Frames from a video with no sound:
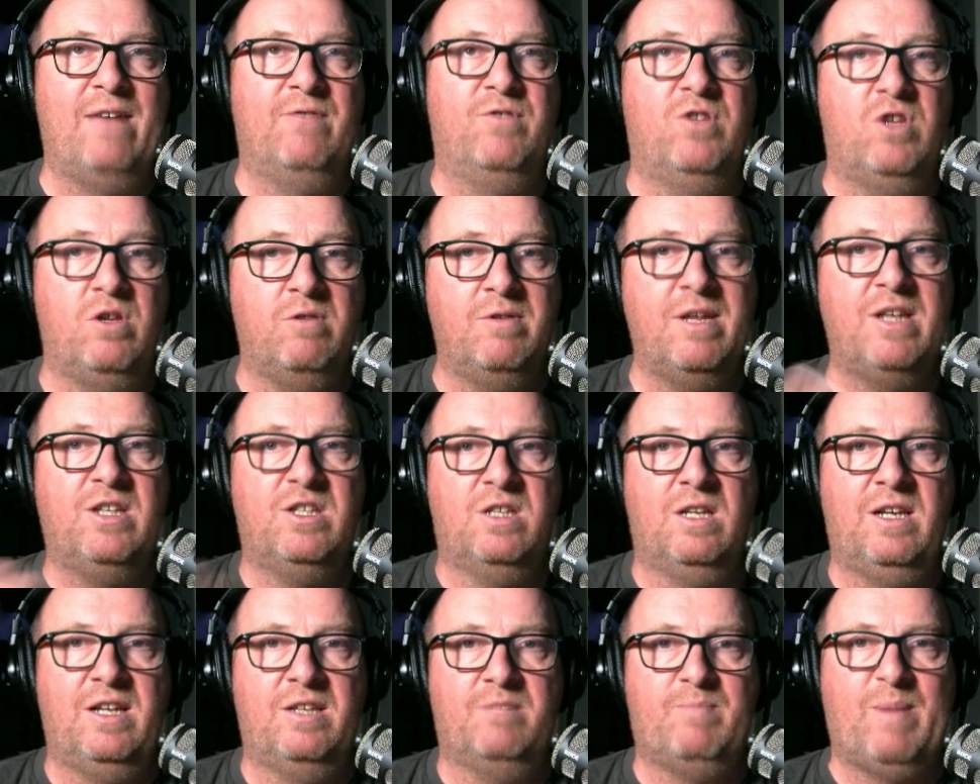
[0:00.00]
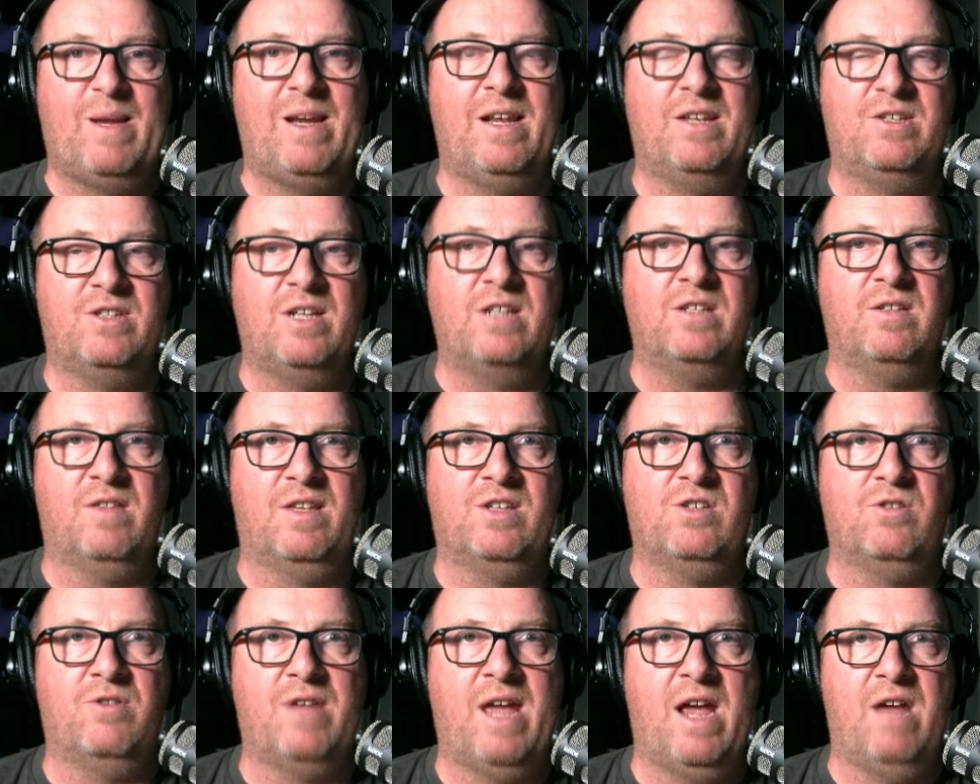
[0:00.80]
You need to be listening to
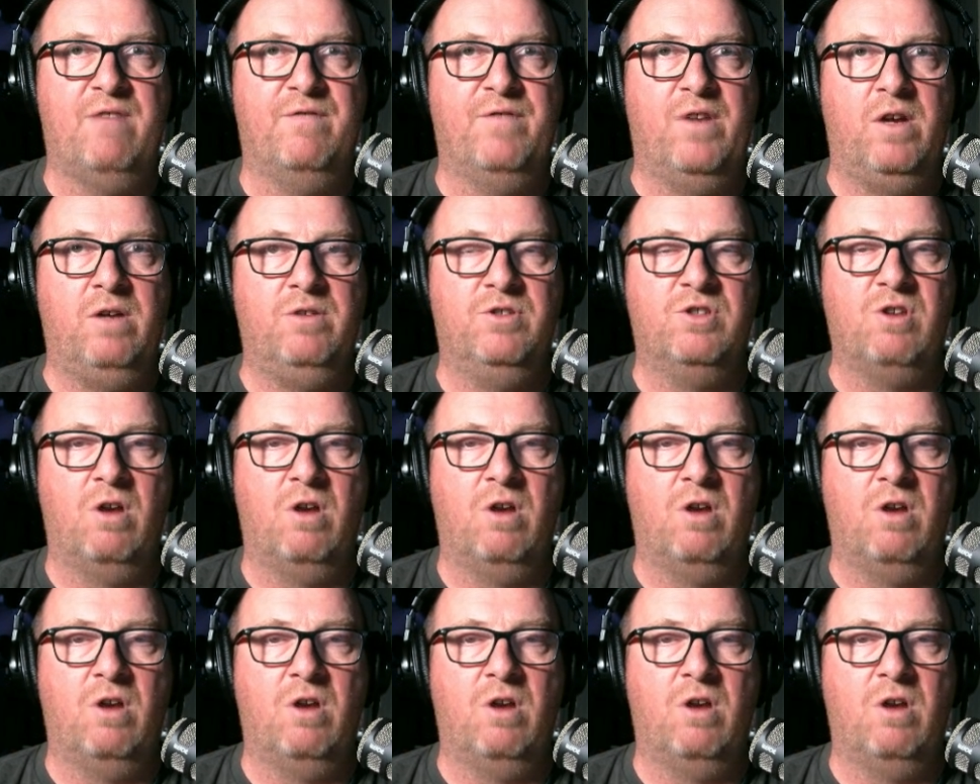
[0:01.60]
this on headphones.